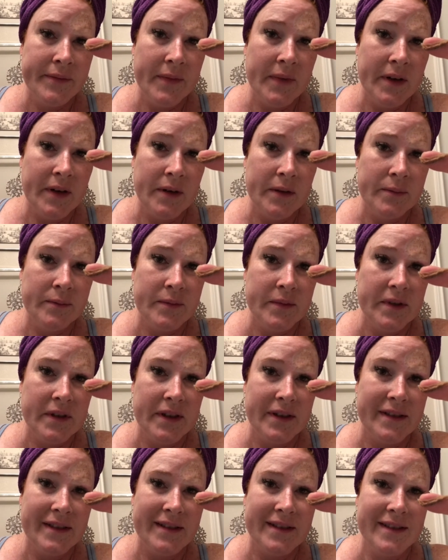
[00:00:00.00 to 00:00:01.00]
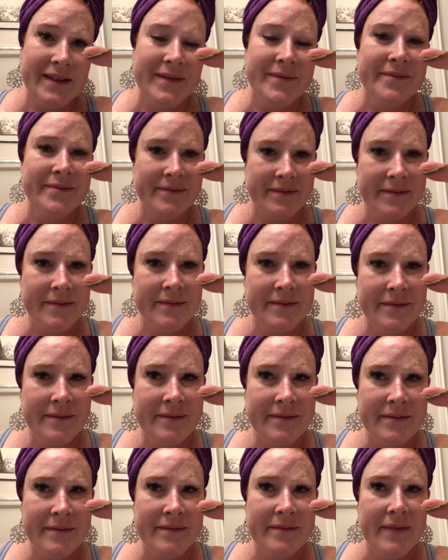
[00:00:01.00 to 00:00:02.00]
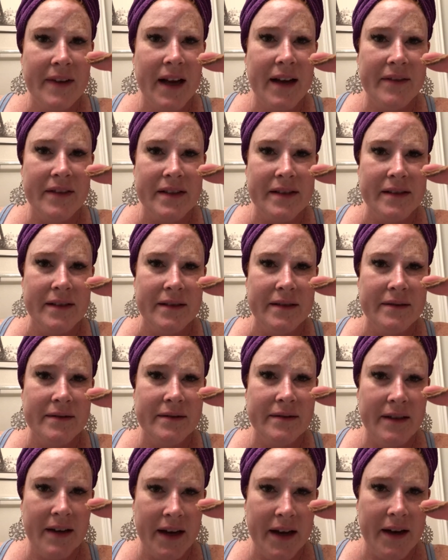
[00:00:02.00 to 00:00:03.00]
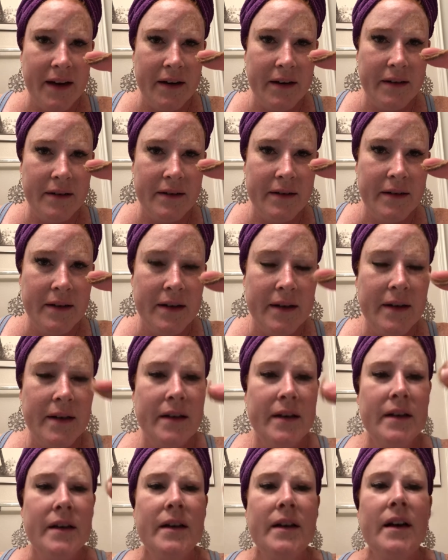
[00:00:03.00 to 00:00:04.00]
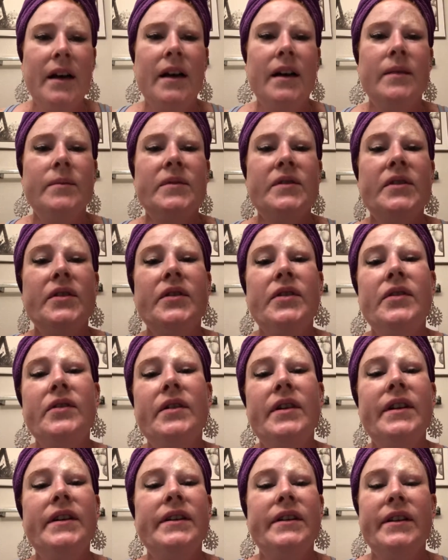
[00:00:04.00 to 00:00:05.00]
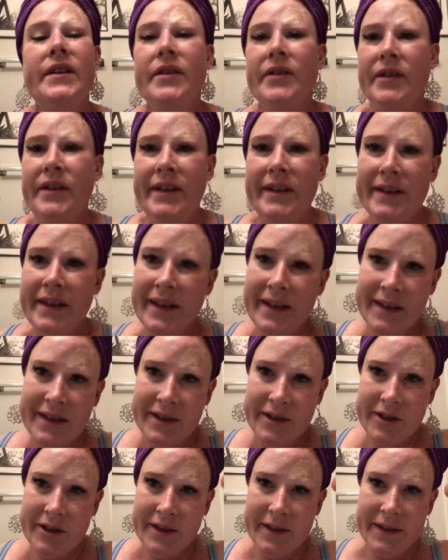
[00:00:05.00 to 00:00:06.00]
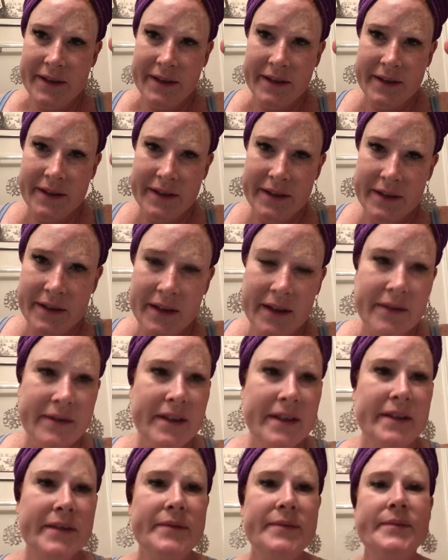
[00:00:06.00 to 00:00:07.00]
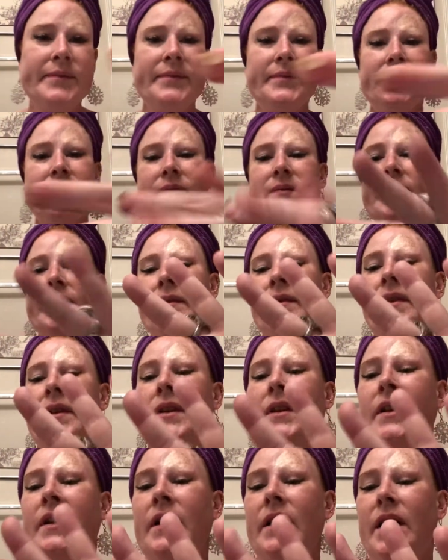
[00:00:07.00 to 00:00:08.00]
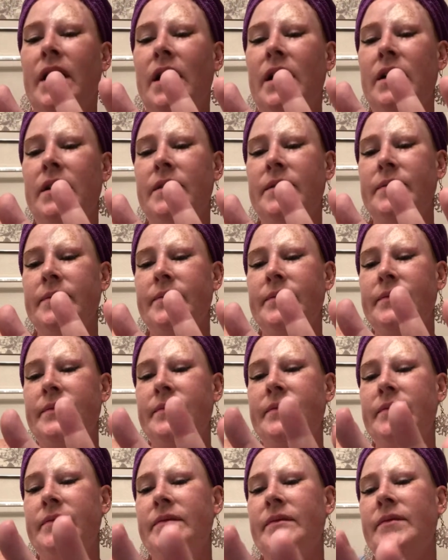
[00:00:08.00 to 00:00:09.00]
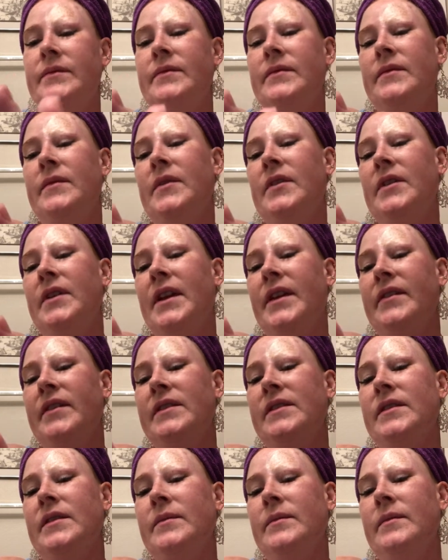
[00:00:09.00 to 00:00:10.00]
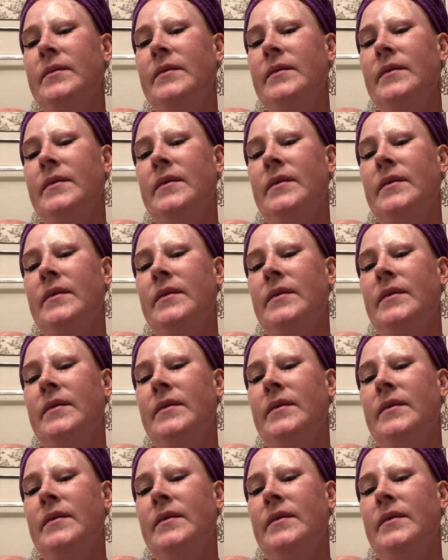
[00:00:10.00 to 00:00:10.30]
you know, because it's obviously hair. So you need to condition it, you need to love it, or give it some